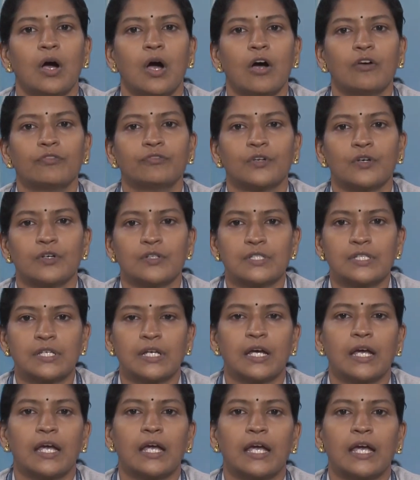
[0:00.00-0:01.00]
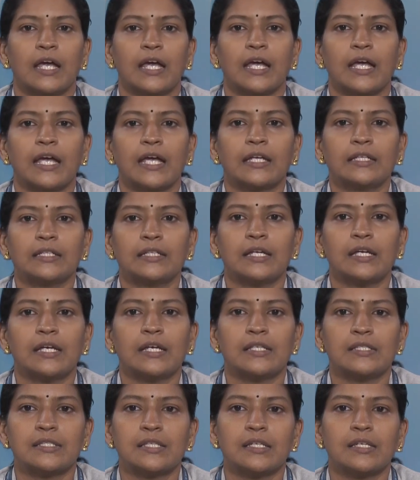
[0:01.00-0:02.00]
Of course, it
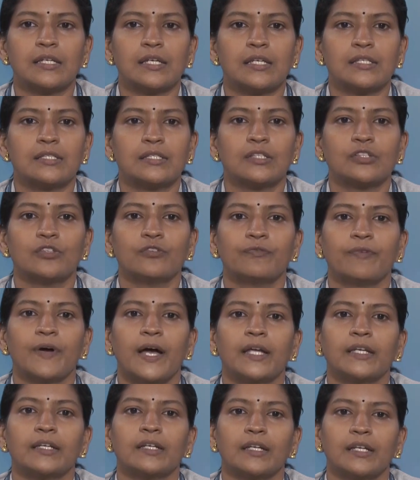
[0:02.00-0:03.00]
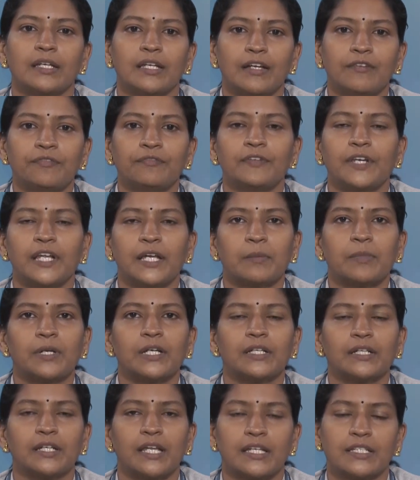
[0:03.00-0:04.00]
isn't easy to find enough
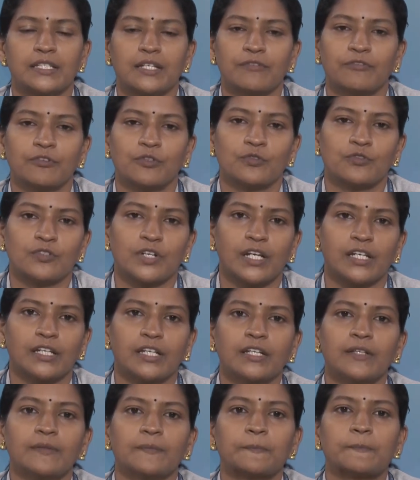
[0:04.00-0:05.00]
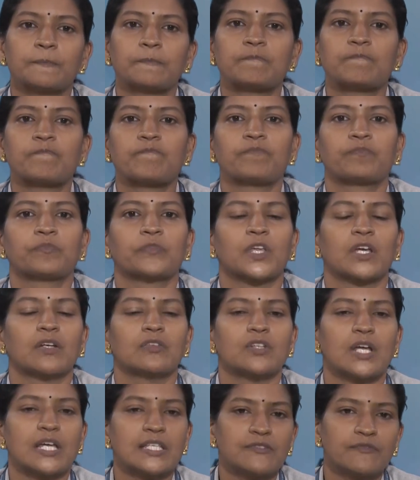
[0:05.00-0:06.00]
labeled data for training.
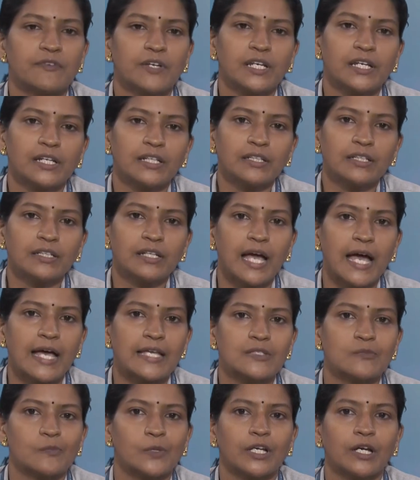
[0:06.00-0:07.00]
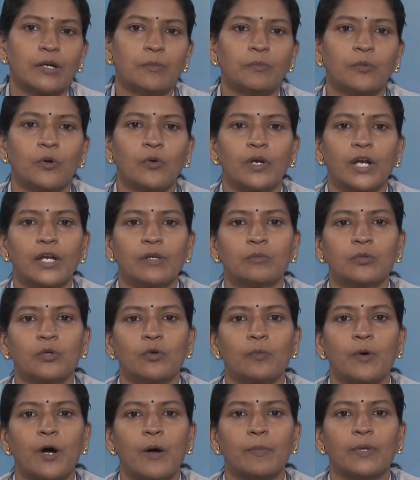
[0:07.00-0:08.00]
Transfer learning has become more and
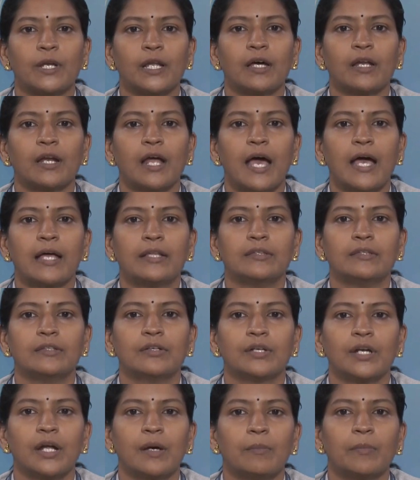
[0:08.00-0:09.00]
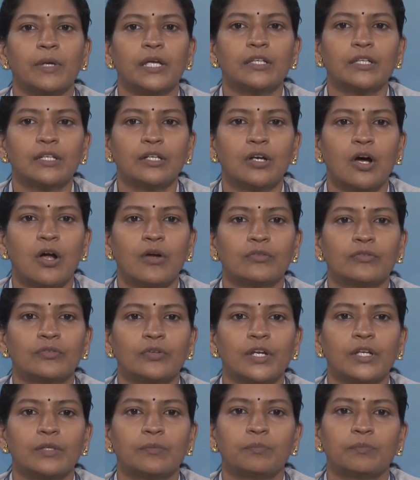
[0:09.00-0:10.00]
more popular, and there are many
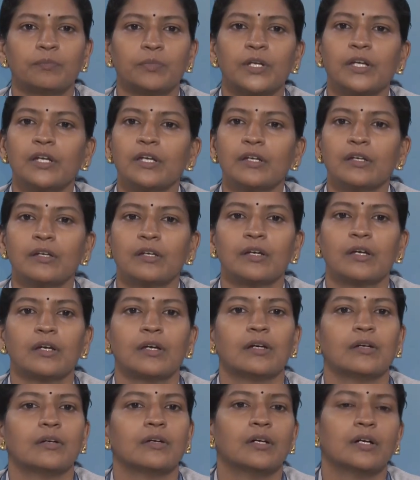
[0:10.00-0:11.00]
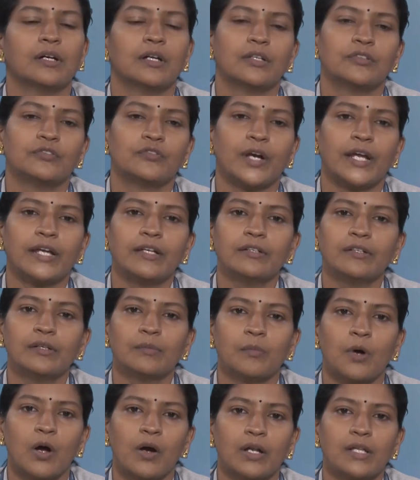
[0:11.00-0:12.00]
concrete
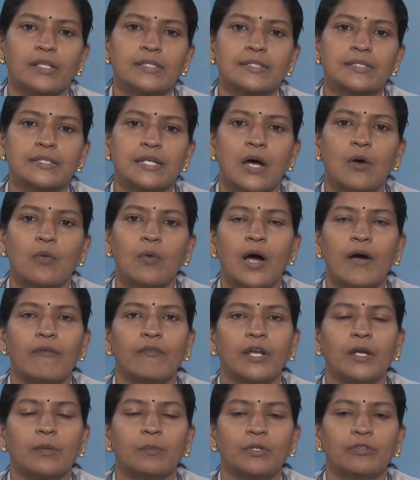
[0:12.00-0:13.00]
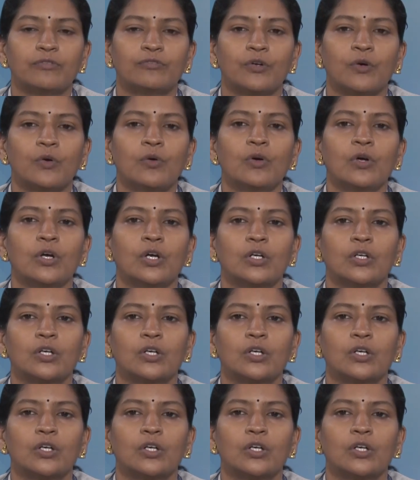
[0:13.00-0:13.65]
pre-trained models now available for